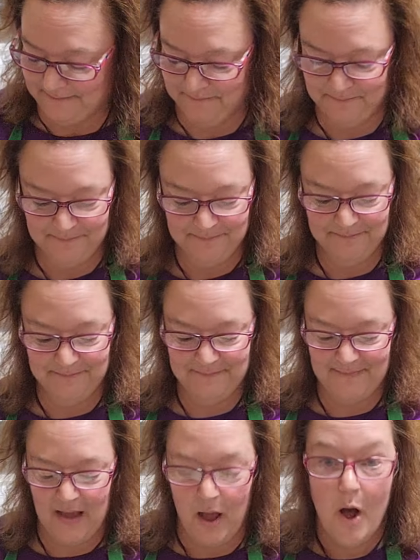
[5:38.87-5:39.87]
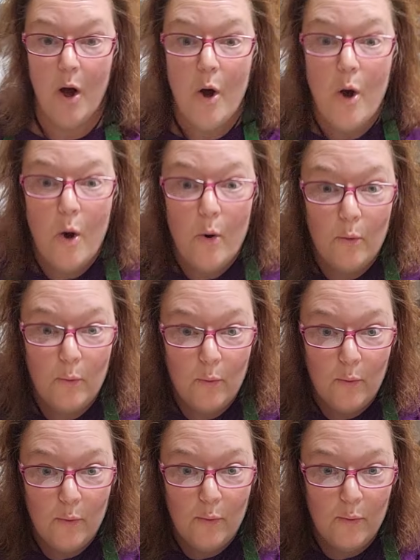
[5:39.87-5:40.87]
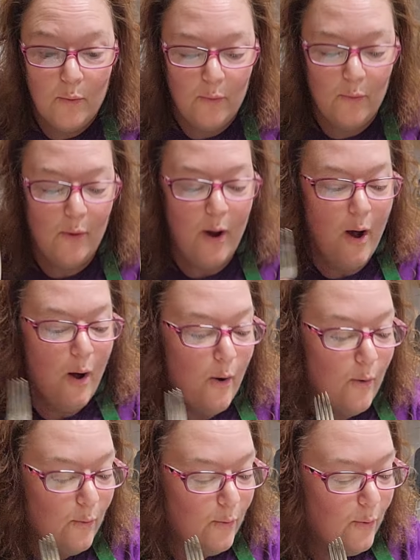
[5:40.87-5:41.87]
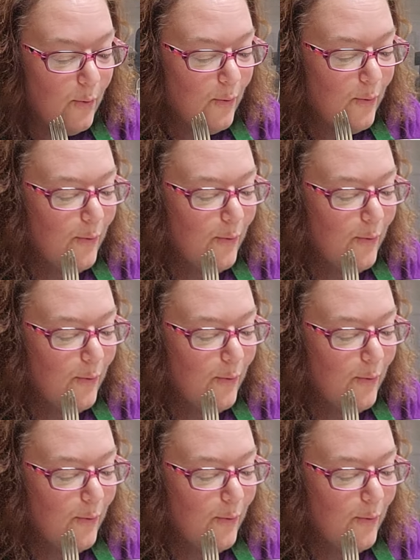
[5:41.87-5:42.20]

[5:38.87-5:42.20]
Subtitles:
just need you to blow on it for me. Oh, you're so sweet.